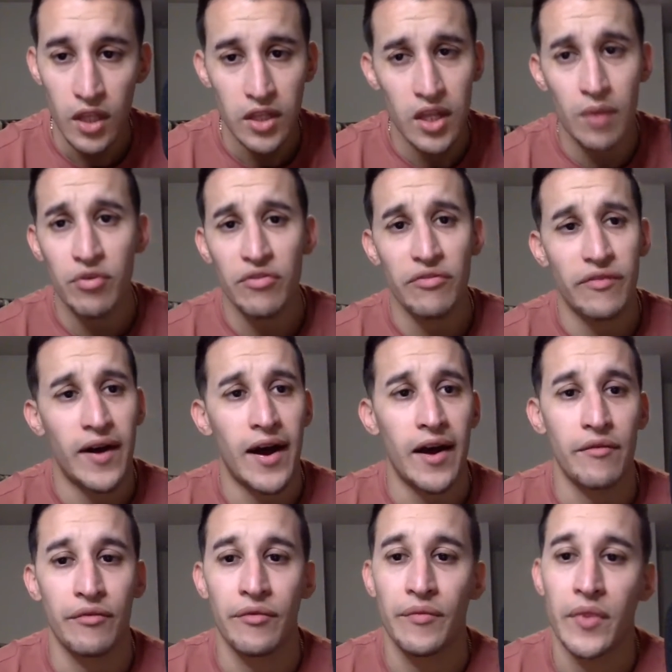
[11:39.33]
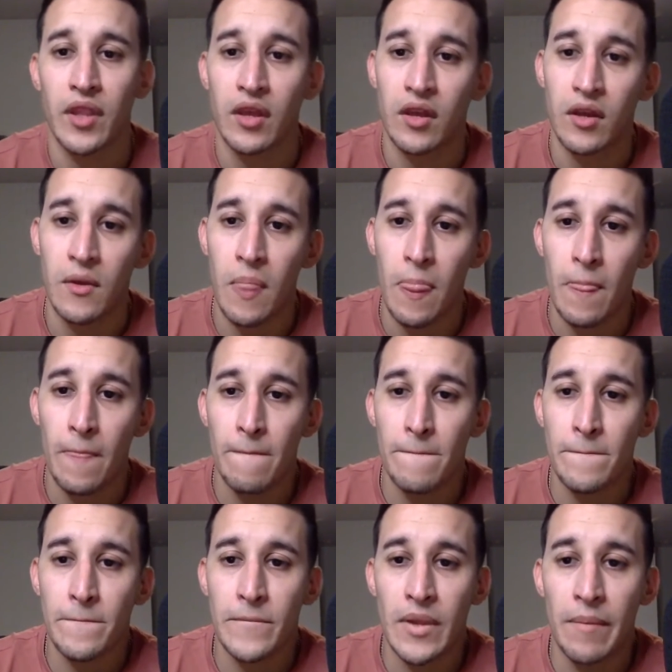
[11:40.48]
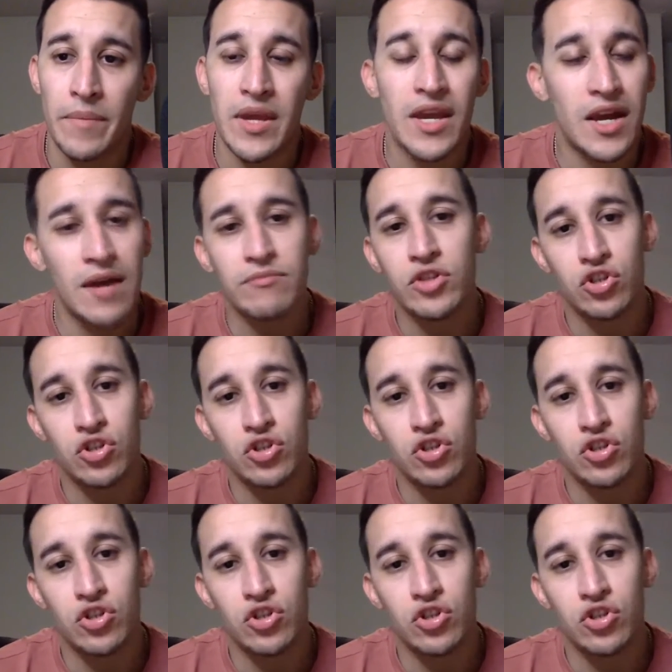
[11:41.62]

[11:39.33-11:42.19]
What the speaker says: Number 5, become